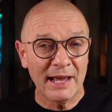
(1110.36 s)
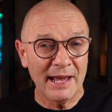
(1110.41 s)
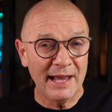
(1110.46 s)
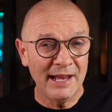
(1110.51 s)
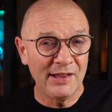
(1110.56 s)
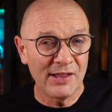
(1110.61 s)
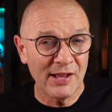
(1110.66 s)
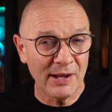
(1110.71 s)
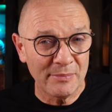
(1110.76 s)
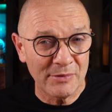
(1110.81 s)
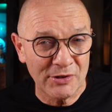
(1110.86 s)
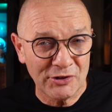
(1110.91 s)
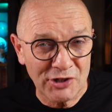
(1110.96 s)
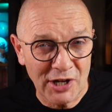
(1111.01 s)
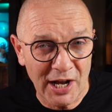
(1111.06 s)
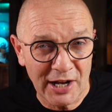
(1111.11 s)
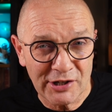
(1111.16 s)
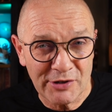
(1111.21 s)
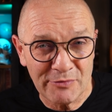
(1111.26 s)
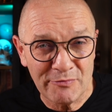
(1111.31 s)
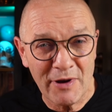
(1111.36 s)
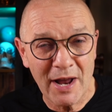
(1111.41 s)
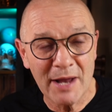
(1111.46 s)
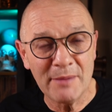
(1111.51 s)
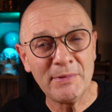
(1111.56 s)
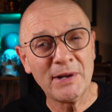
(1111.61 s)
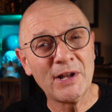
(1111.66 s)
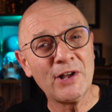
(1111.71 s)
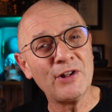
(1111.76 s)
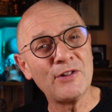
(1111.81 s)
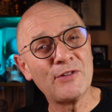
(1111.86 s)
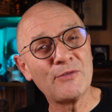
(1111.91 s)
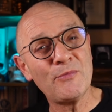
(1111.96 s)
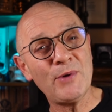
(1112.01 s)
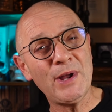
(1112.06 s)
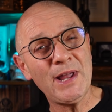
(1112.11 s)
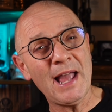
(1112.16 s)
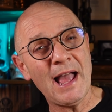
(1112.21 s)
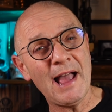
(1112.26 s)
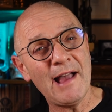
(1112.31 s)
In terms of charging rate, because
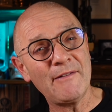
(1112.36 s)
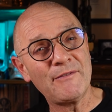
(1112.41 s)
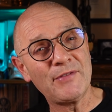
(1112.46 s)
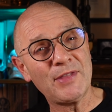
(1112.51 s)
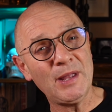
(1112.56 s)
we have